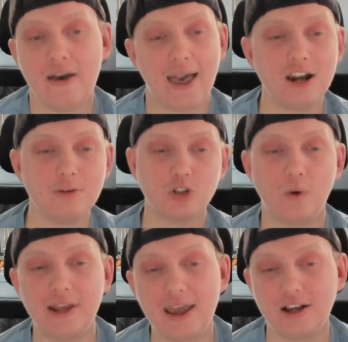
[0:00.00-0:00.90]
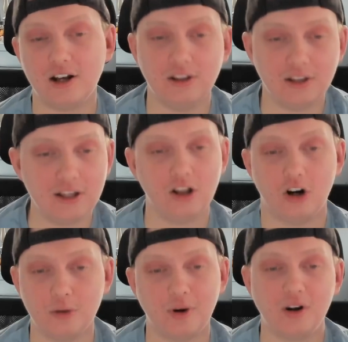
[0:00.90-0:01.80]
At number 28, Khalil
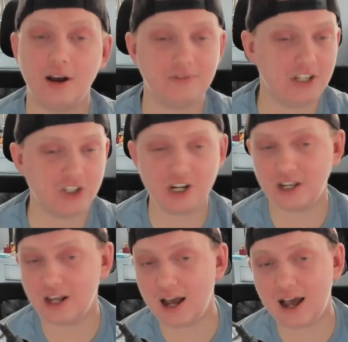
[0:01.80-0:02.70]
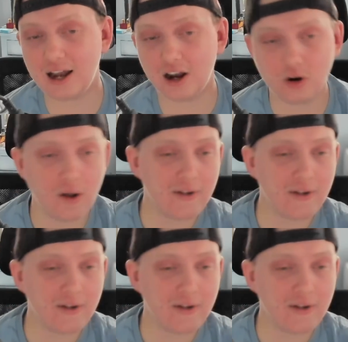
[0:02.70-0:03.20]
Herbert of the Chicago